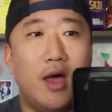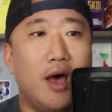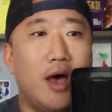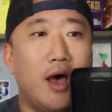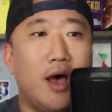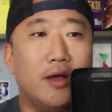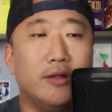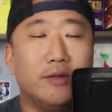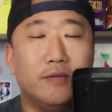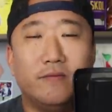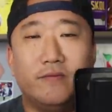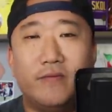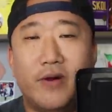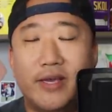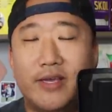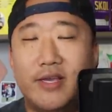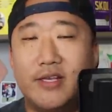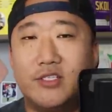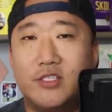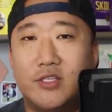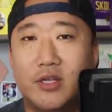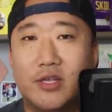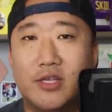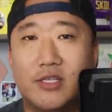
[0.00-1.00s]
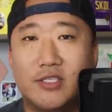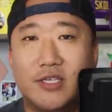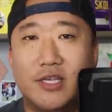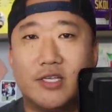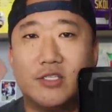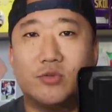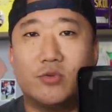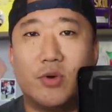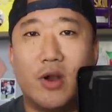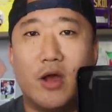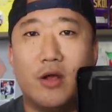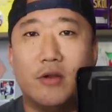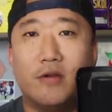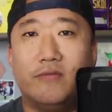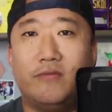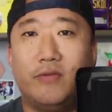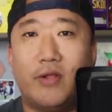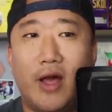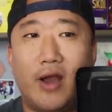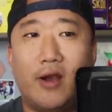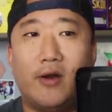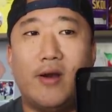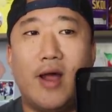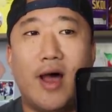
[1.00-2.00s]
Vikings took a sixth-round
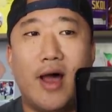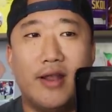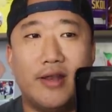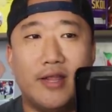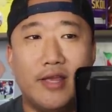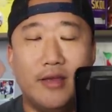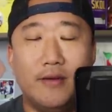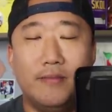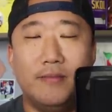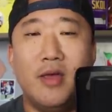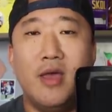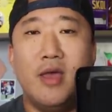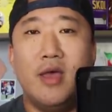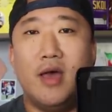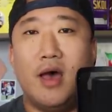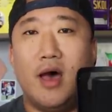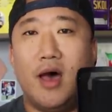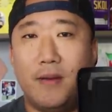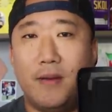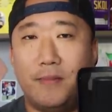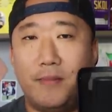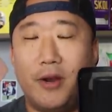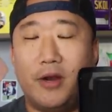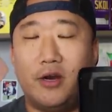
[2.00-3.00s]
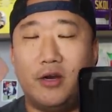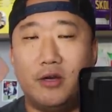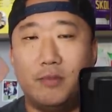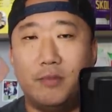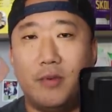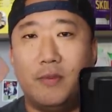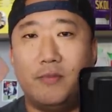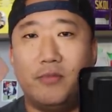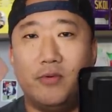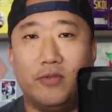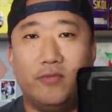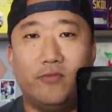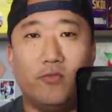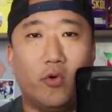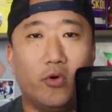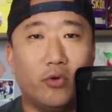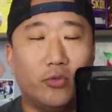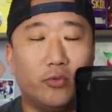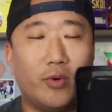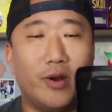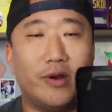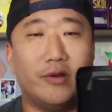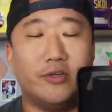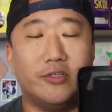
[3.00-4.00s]
flyer on him, paired him up with
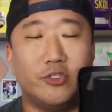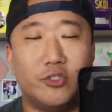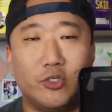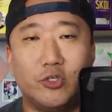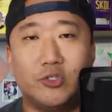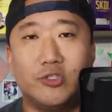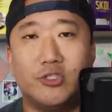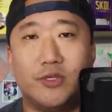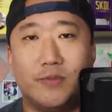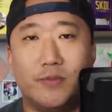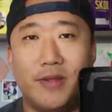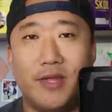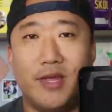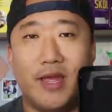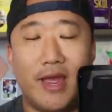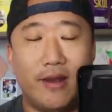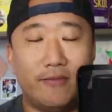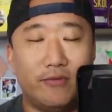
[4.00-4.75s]
fourth-rounder Drew Samia.